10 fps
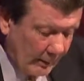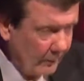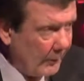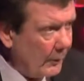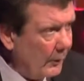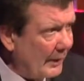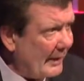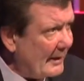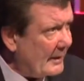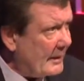When you look
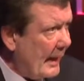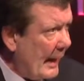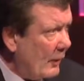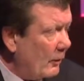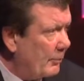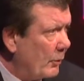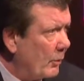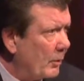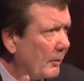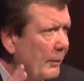at the talent
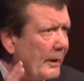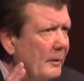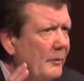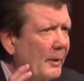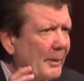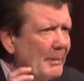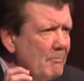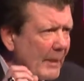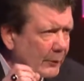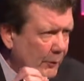pool, we get very
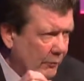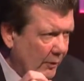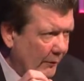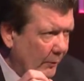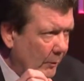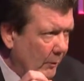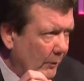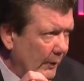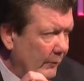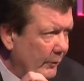metric-driven. We're
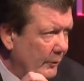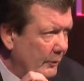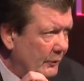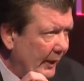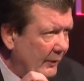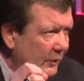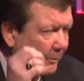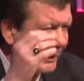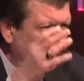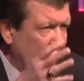looking for new sites. In
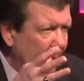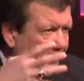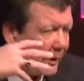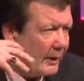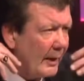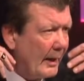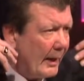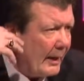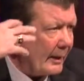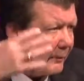the beginning, you say,
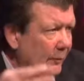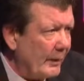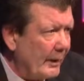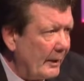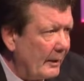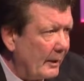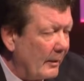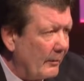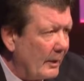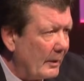hey, if we need
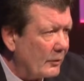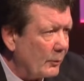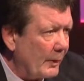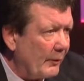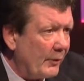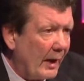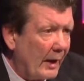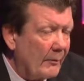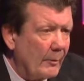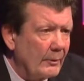
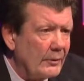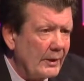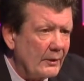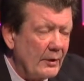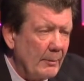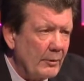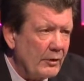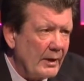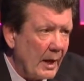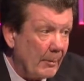25 CNC
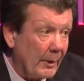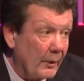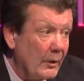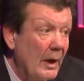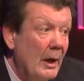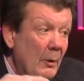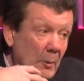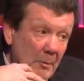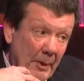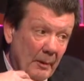machine operators,
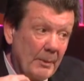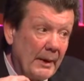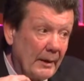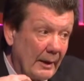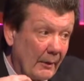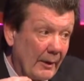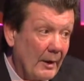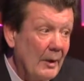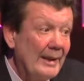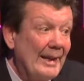we better be in an
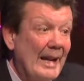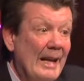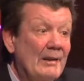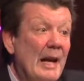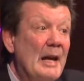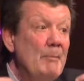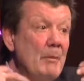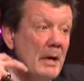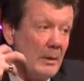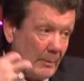area that has a
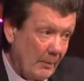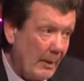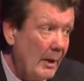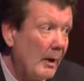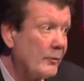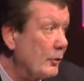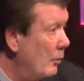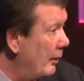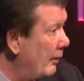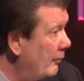minimum of
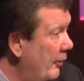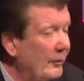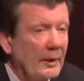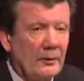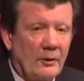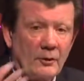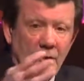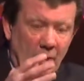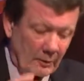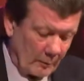250 because that's a
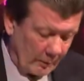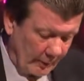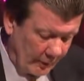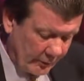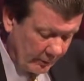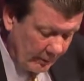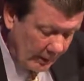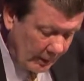10-to-1 ratio.